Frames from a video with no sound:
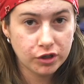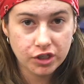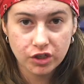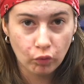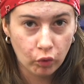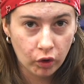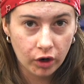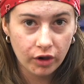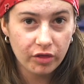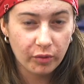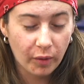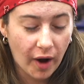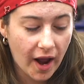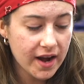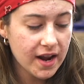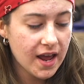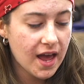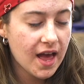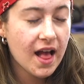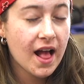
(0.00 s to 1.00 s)
World
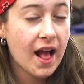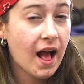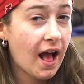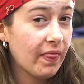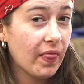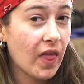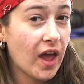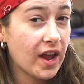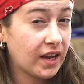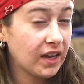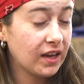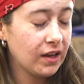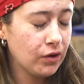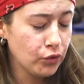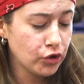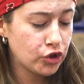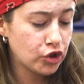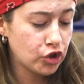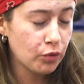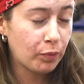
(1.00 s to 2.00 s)
thread, and like it
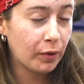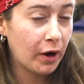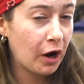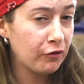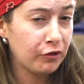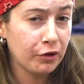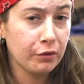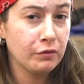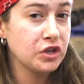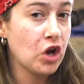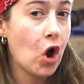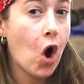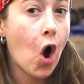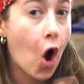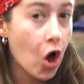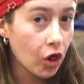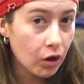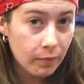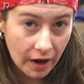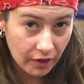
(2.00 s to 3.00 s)
was super helpful. It was
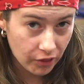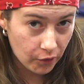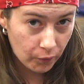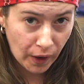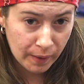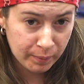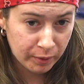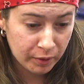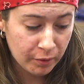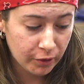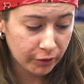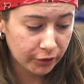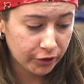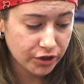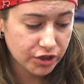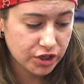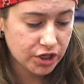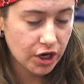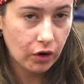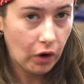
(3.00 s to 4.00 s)
all about the wiper
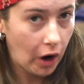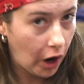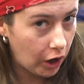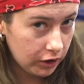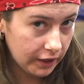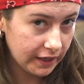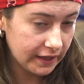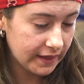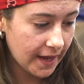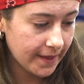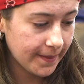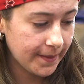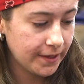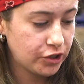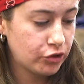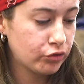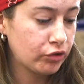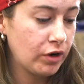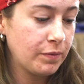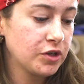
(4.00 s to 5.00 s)
motors. So I'll link that in the
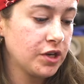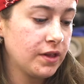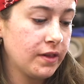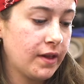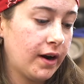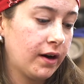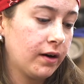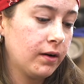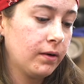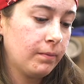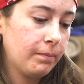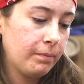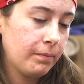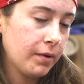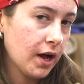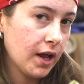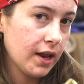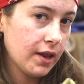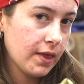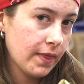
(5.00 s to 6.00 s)
description there,
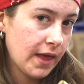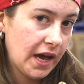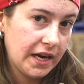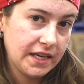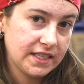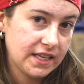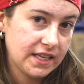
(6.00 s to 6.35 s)
but that is